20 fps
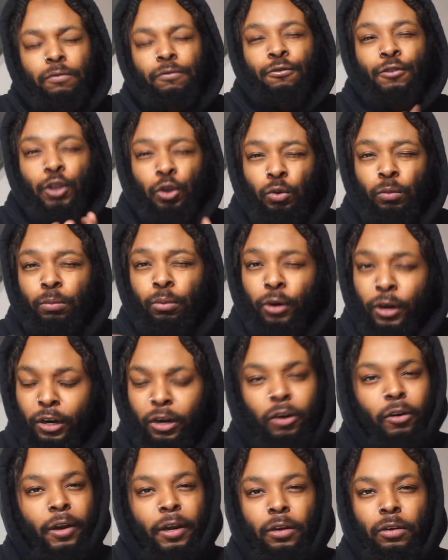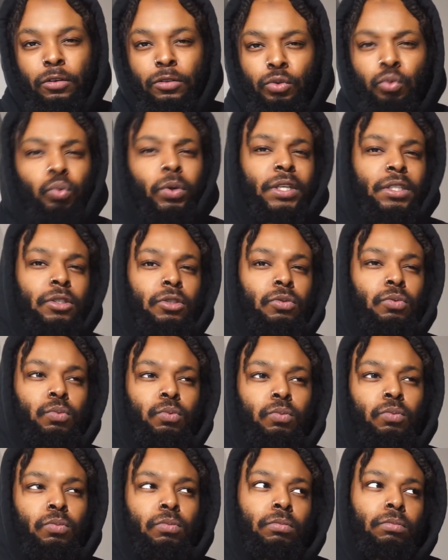view bringer enters, which
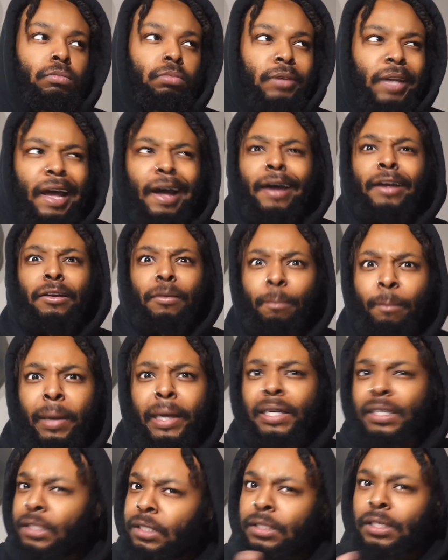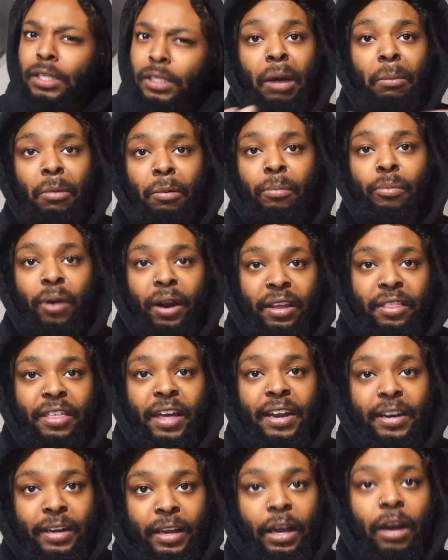kind of makes sense. gonna break
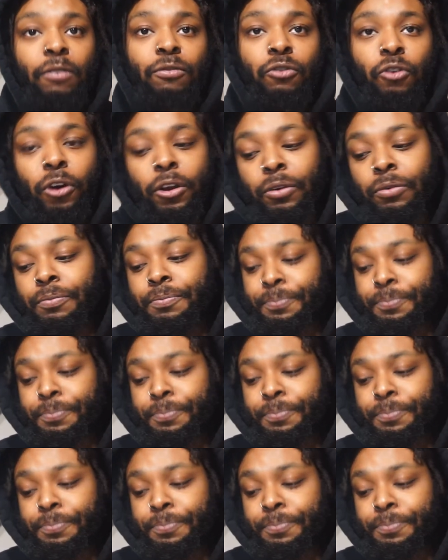that down for you.